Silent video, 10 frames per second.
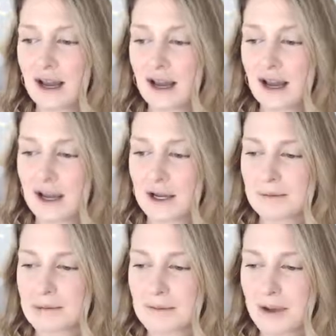
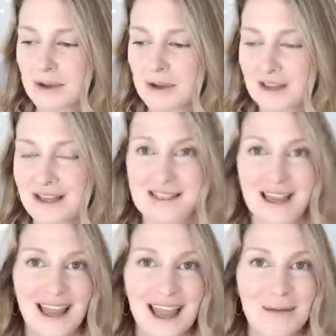Some other things
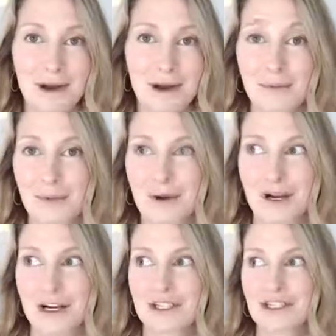that came up
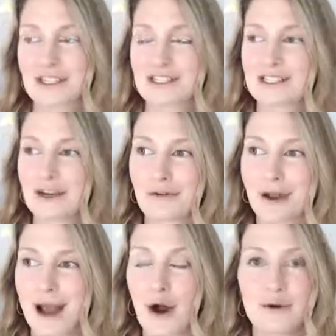were just
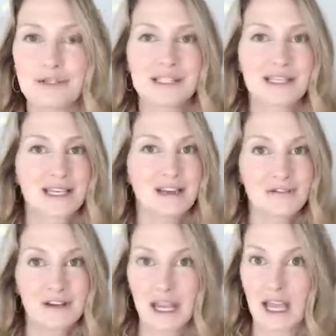around
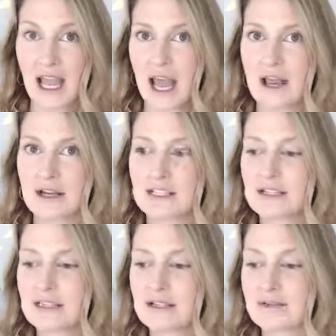giving and
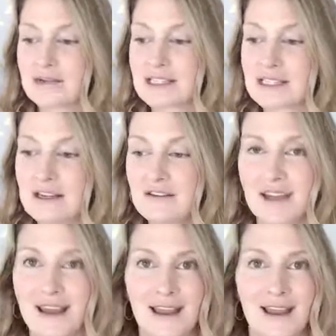
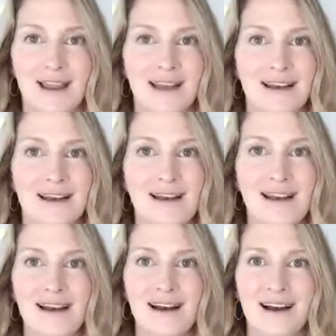receiving, and
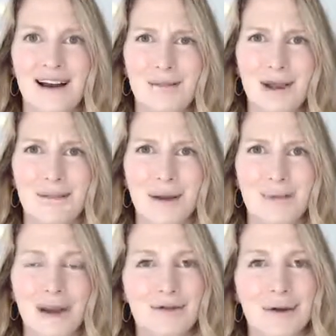am
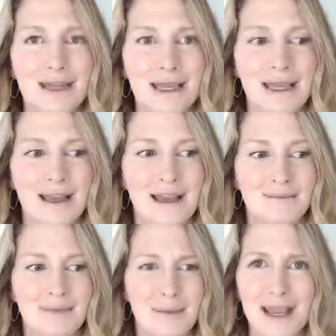
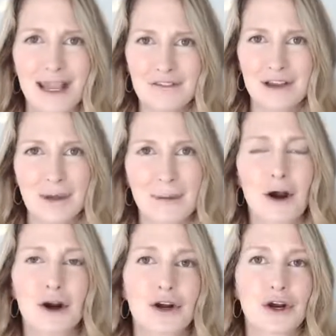I giving my
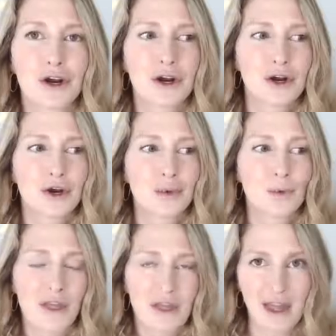partner
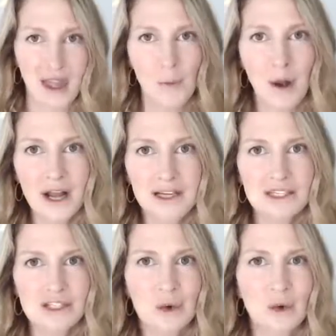what they
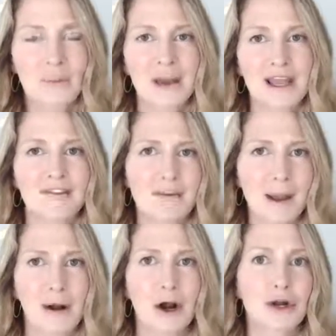want, or am I giving my
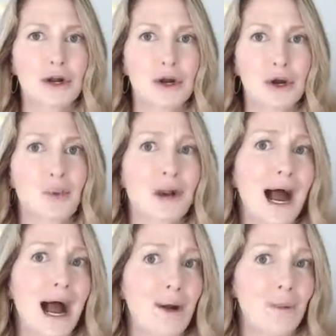partner what
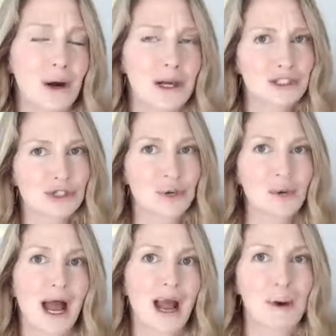I want or what
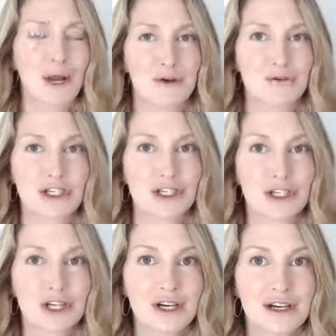I want in
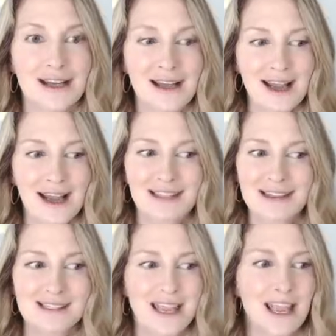return? And
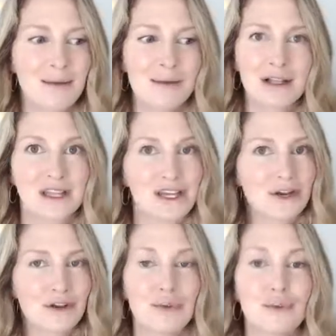this came clear
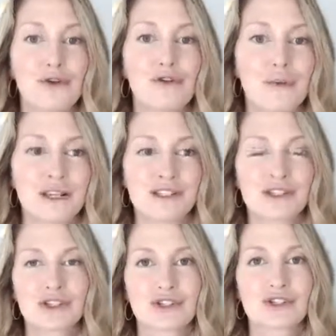in the
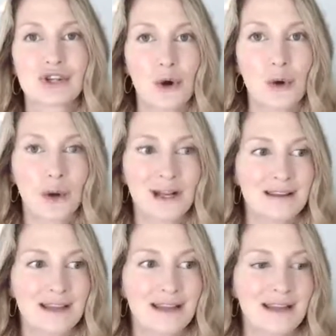movements so
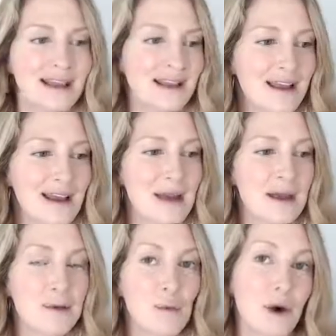quickly. Like
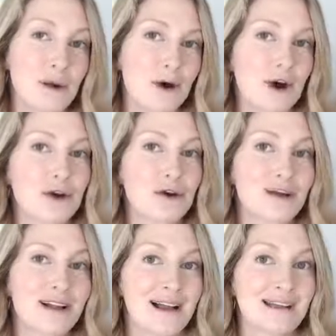one partner
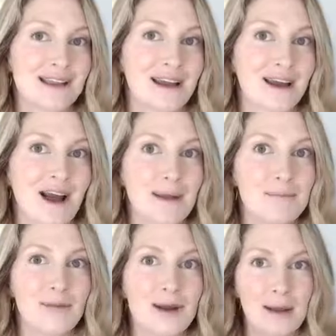realizing
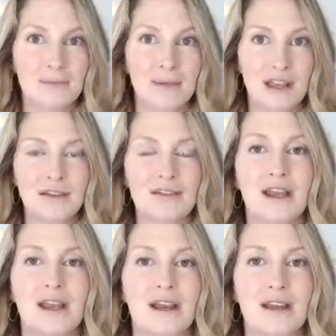I'm
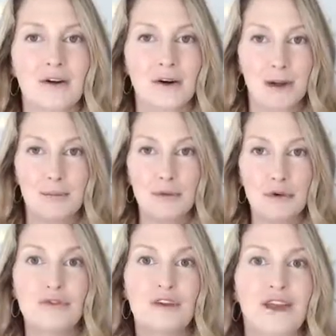giving or I'm
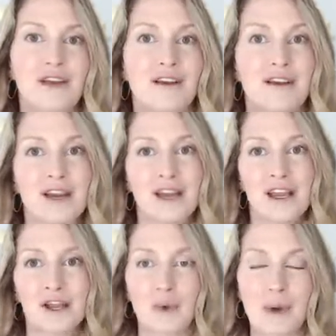moving
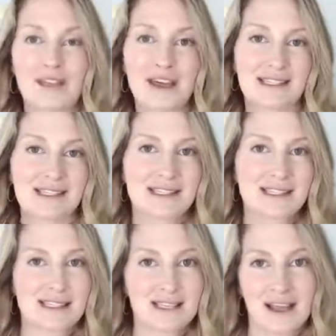in a way
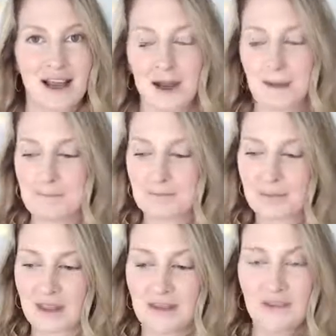that's
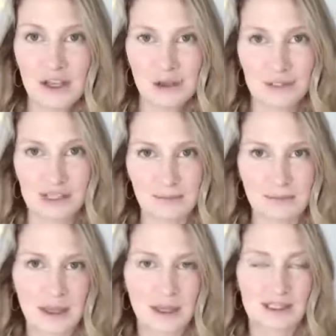giving you something.